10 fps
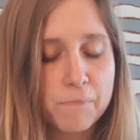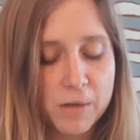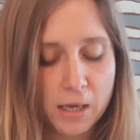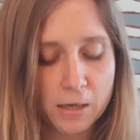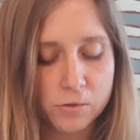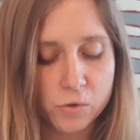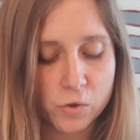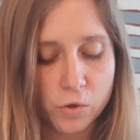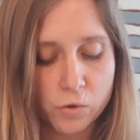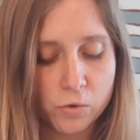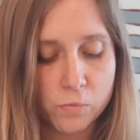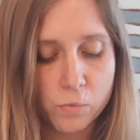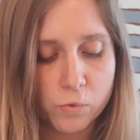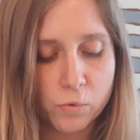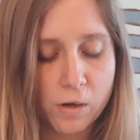Cancer, new
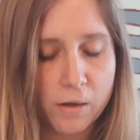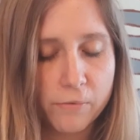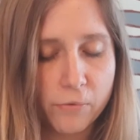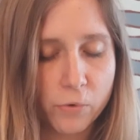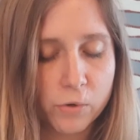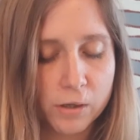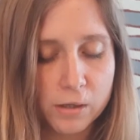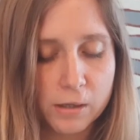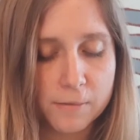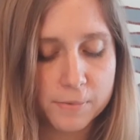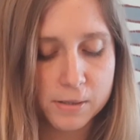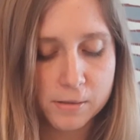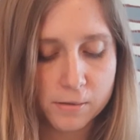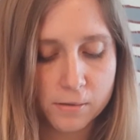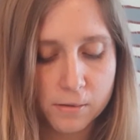moon, and full eclipse.